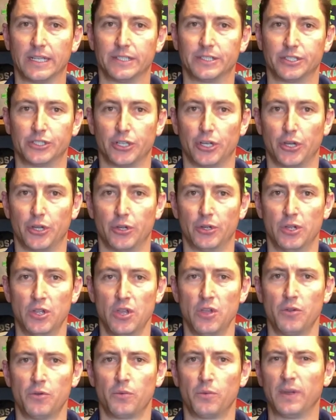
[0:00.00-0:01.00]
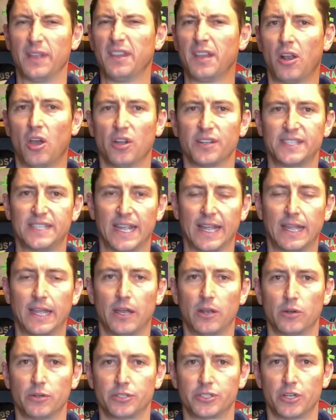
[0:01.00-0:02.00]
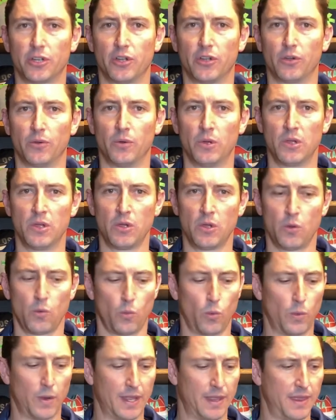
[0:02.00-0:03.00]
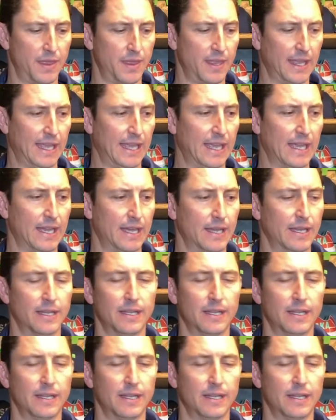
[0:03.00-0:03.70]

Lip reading: So in the last decade or so, with the